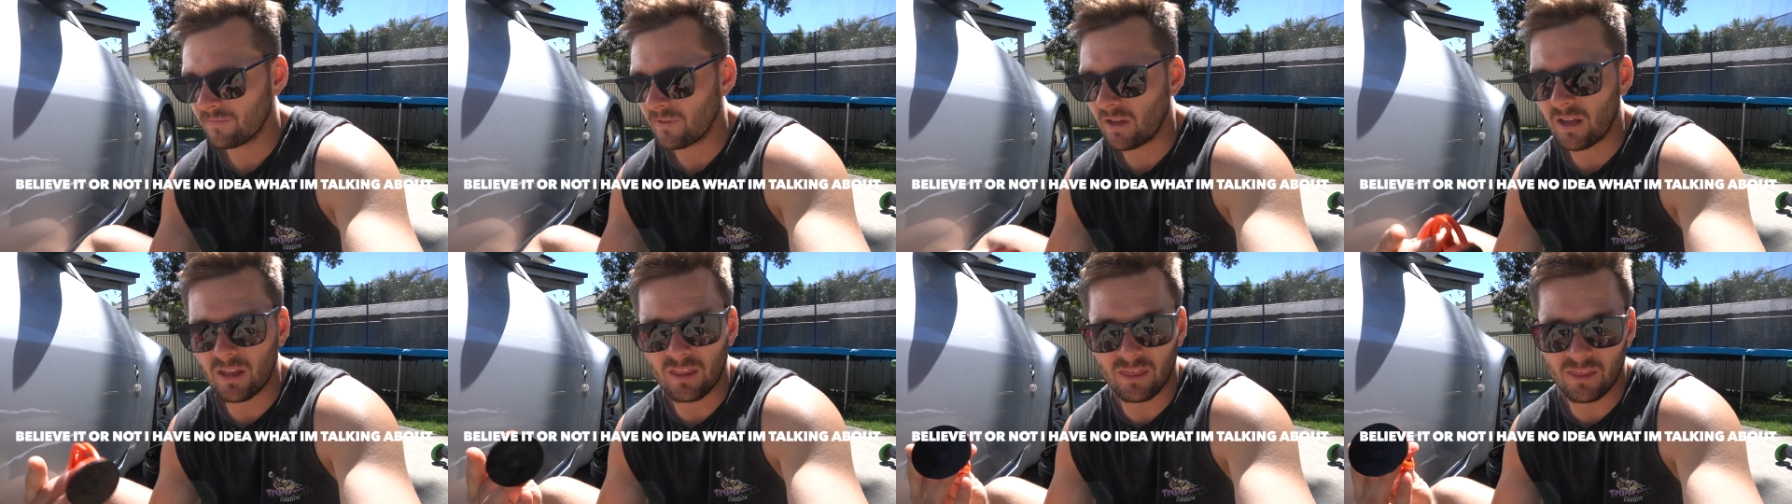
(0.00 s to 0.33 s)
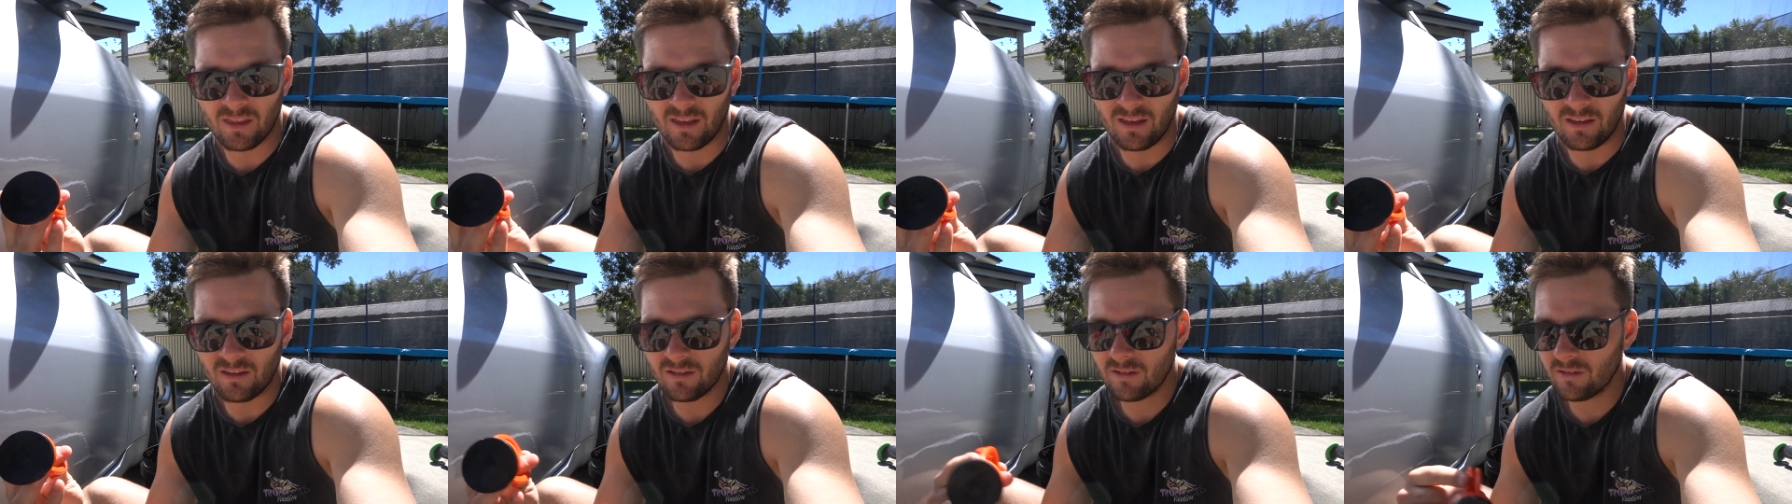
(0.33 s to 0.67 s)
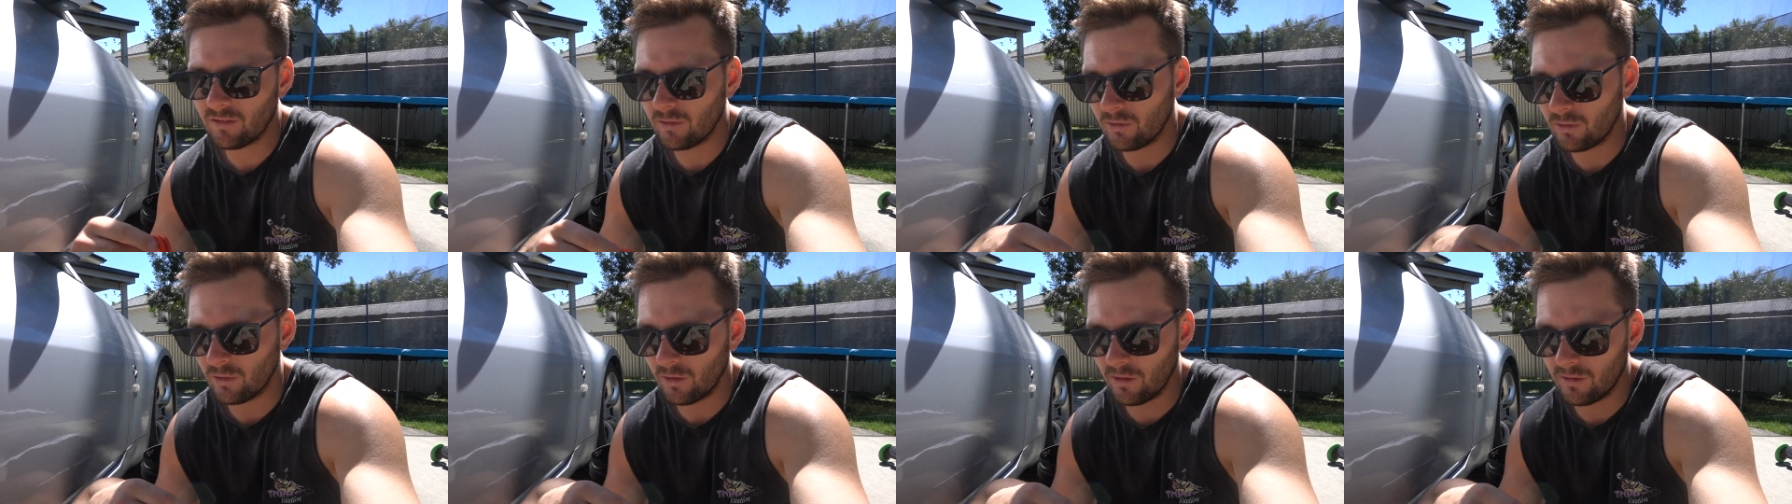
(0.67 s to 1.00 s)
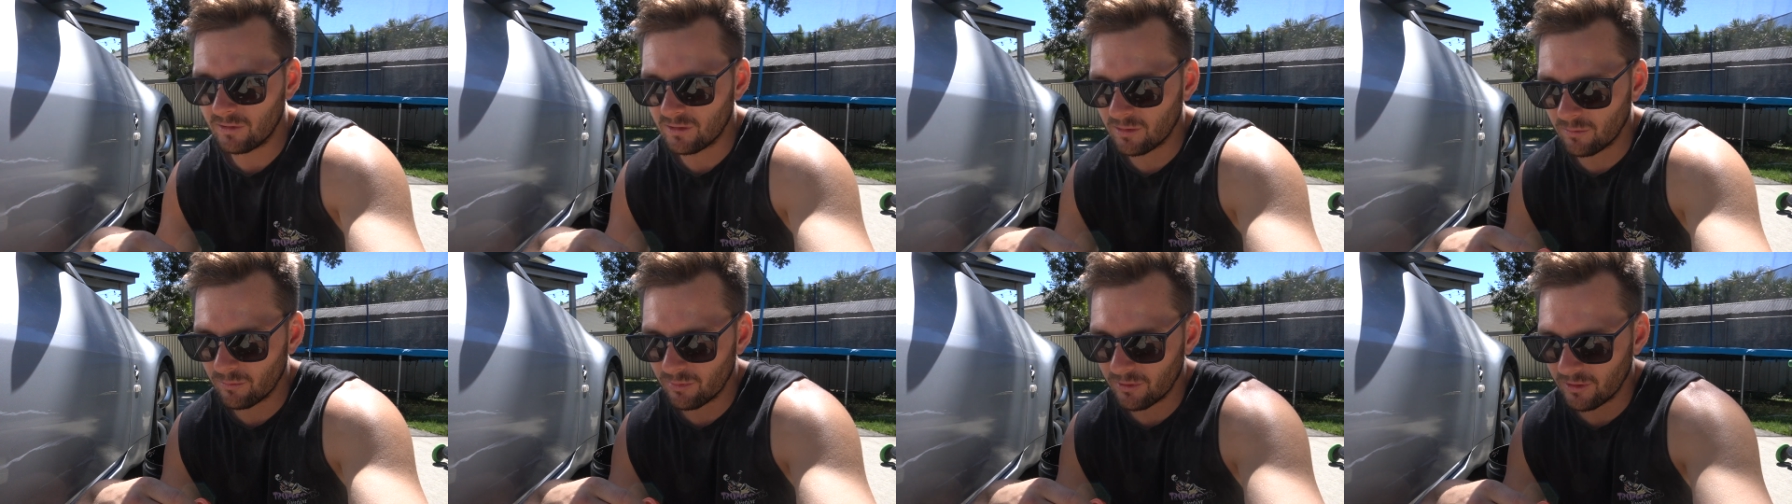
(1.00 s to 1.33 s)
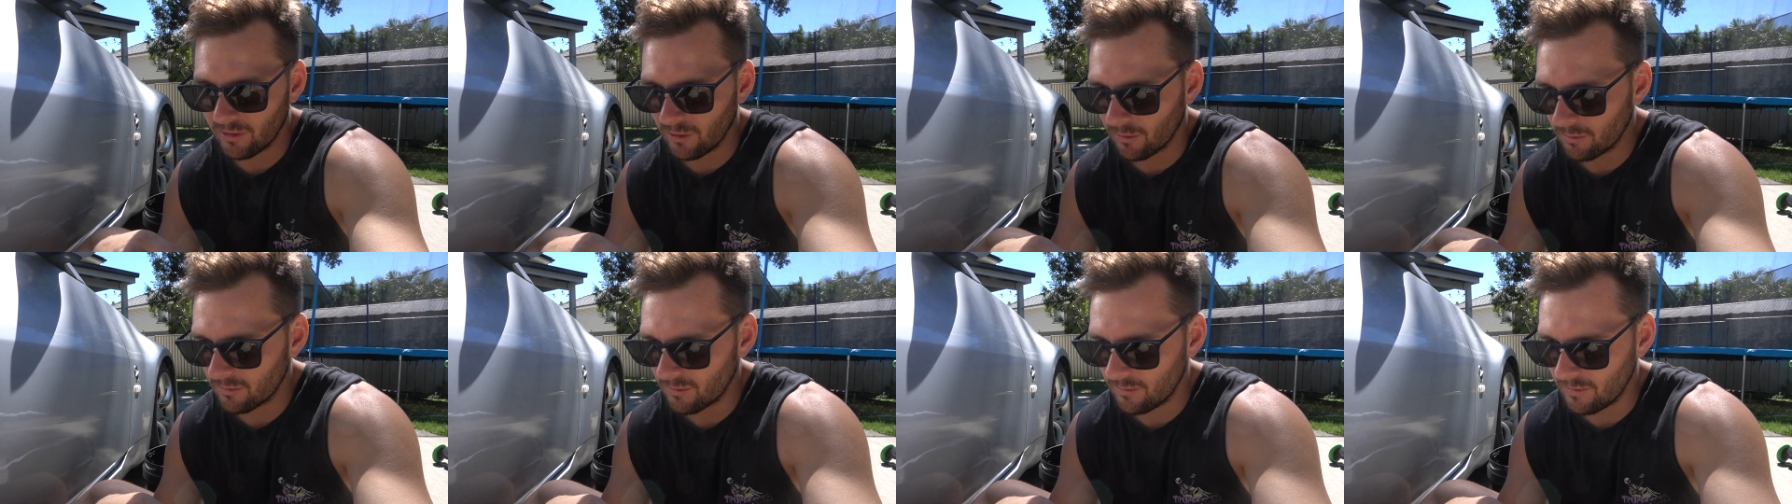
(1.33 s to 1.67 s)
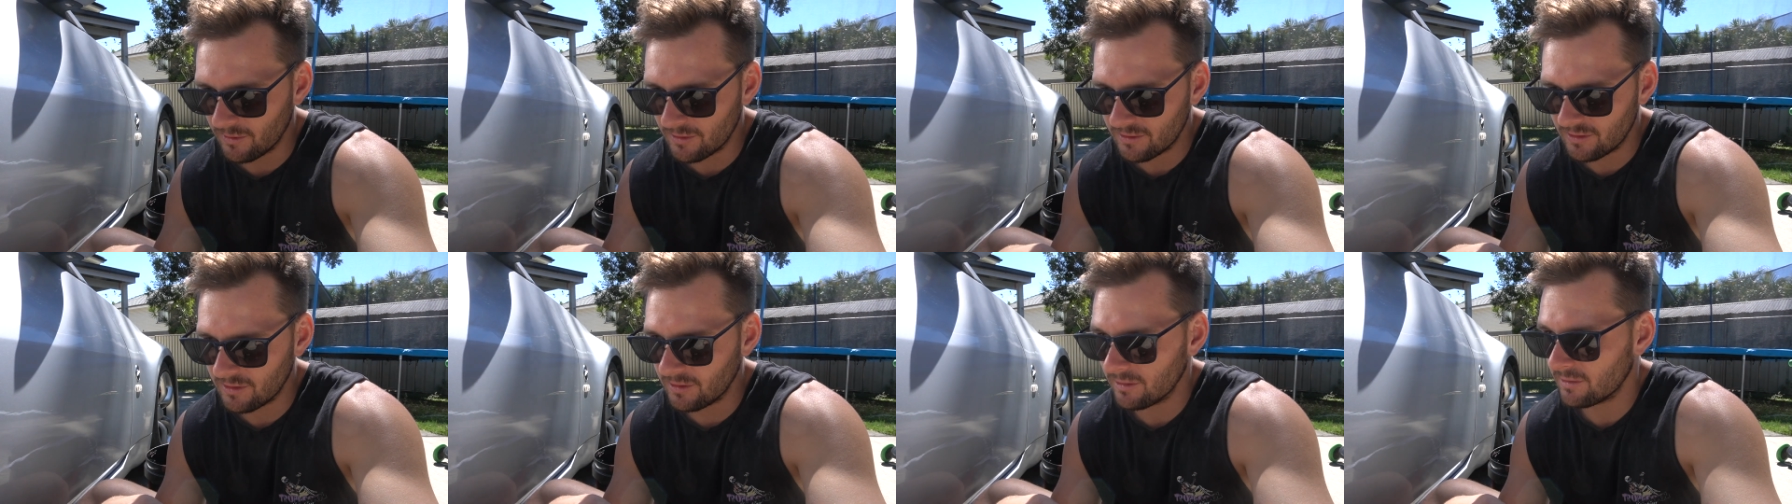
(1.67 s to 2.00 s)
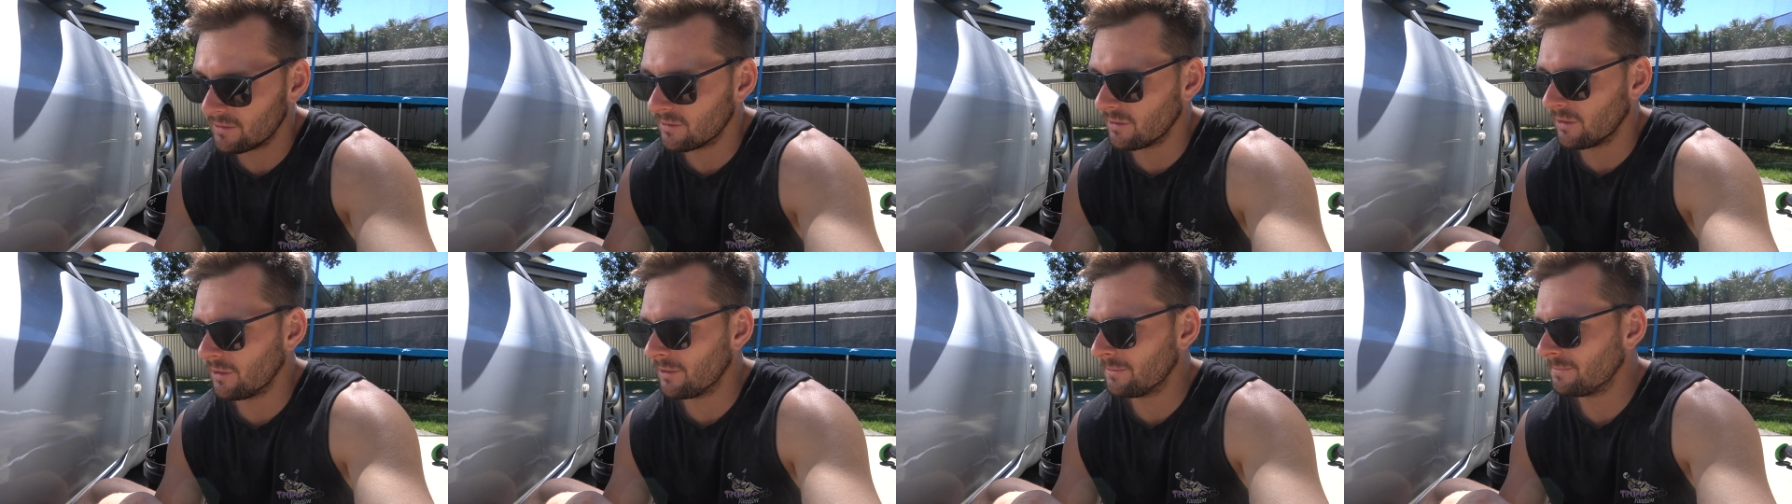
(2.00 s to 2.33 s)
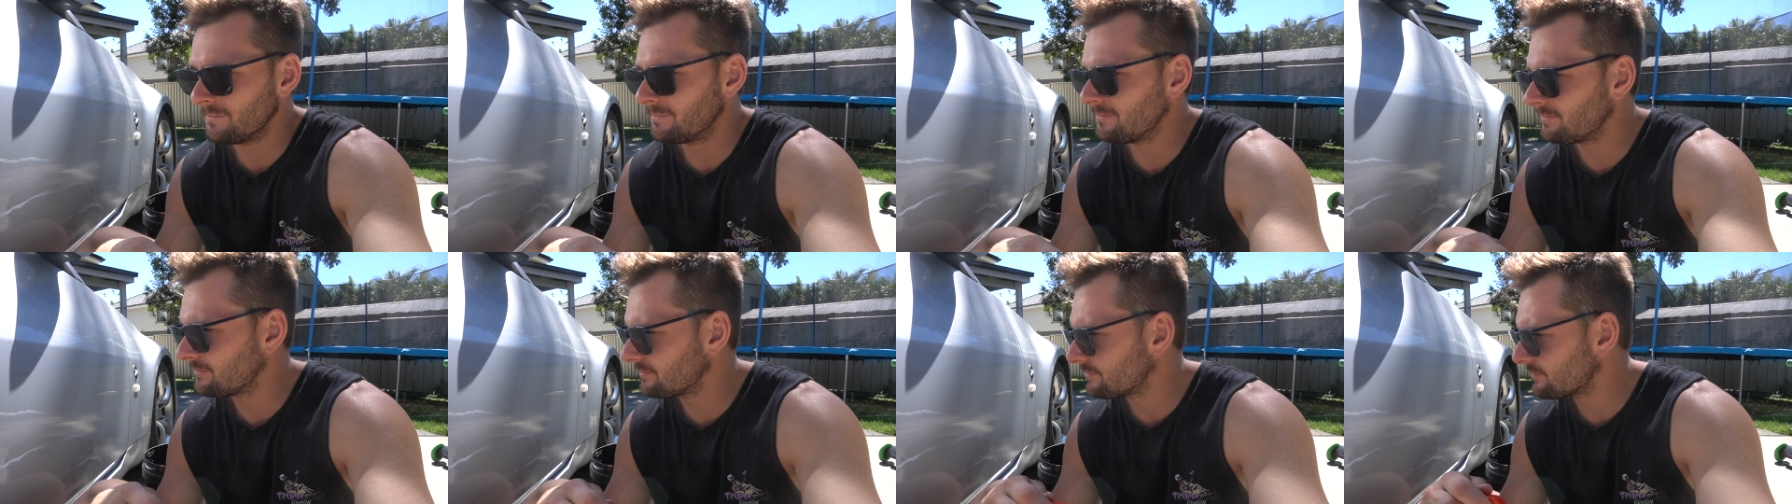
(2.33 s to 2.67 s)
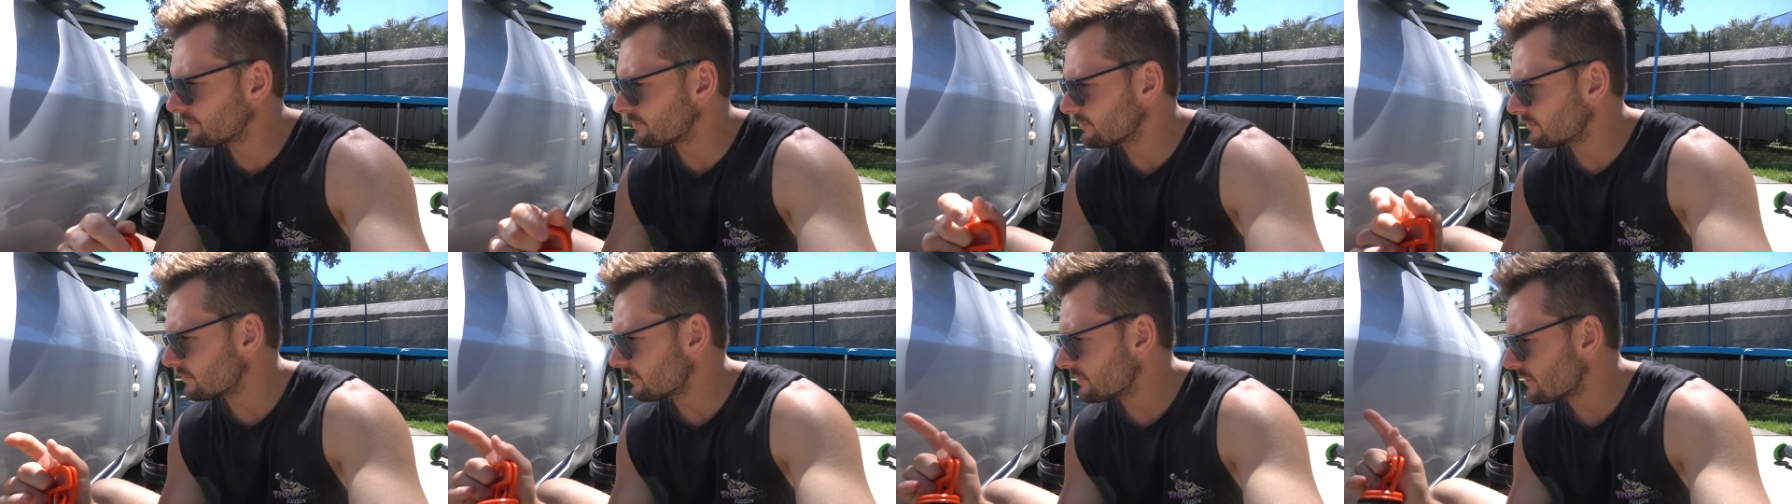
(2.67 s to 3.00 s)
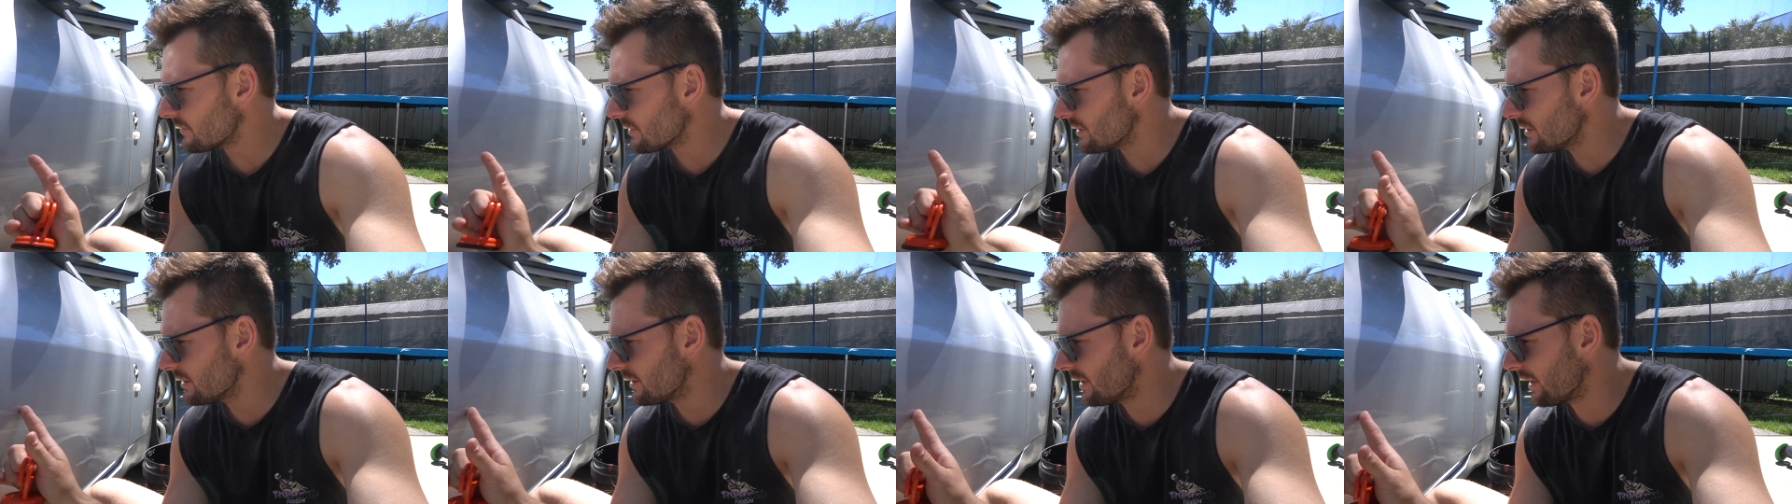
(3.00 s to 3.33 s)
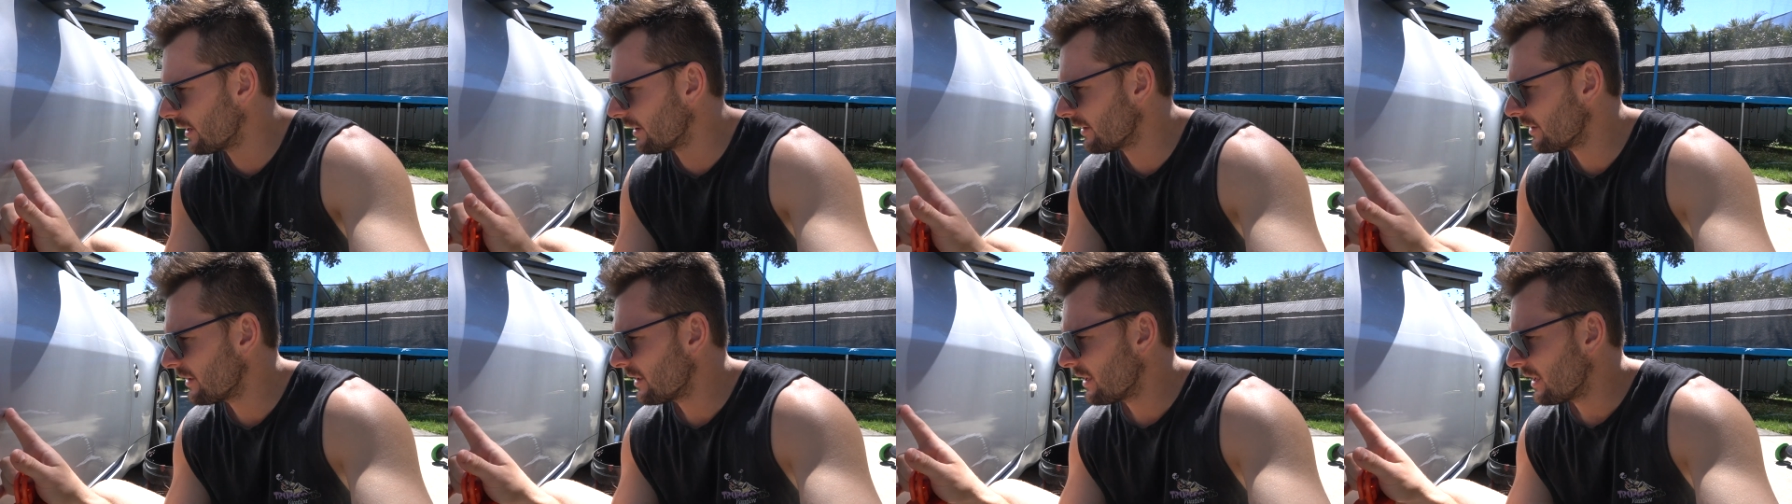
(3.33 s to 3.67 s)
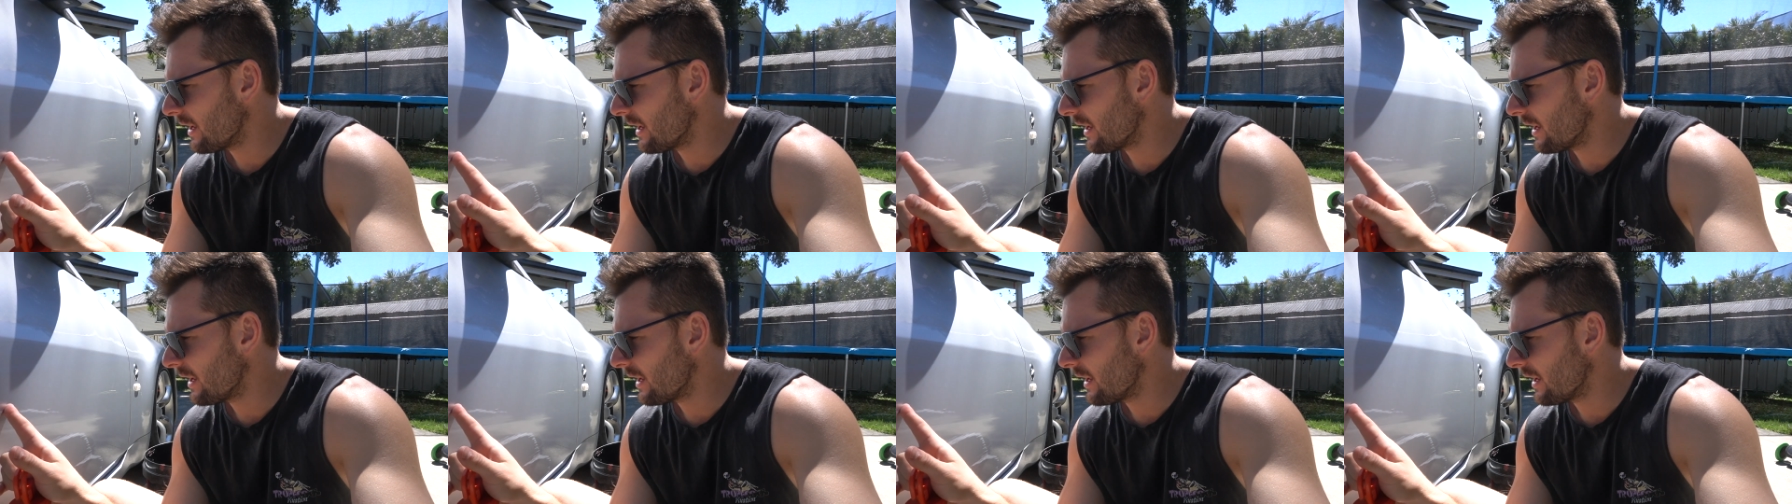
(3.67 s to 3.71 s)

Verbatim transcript: I think, who knows, I'm pretty optimistic, so yeah.